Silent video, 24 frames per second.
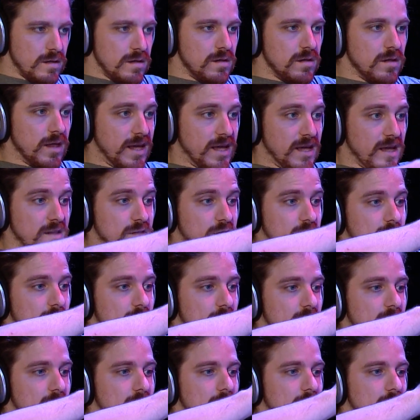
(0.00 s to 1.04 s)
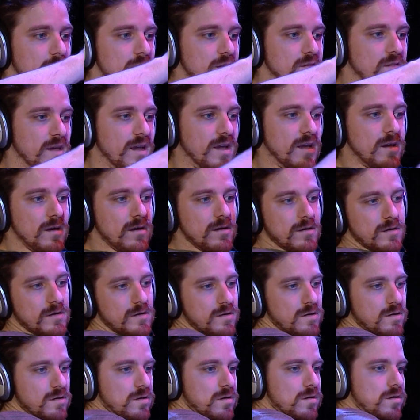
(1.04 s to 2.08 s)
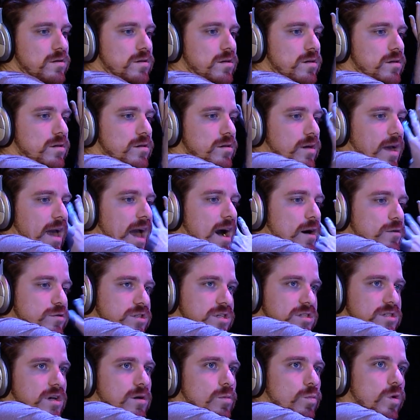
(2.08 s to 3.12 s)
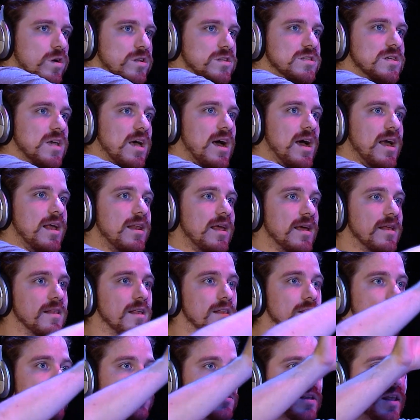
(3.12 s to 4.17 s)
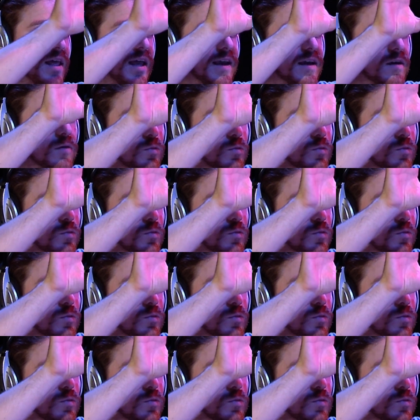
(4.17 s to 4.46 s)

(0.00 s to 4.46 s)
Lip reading: like it's like houses on one side, and then there's like